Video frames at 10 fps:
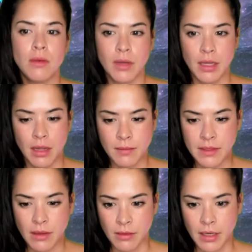Okay, I'm
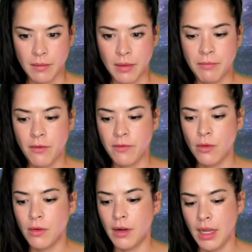sorry, but
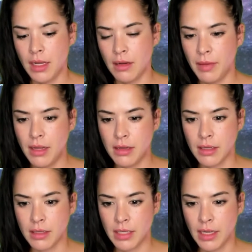before I had a
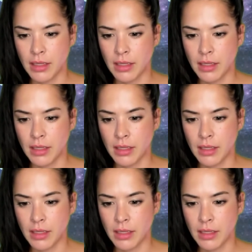panic attack.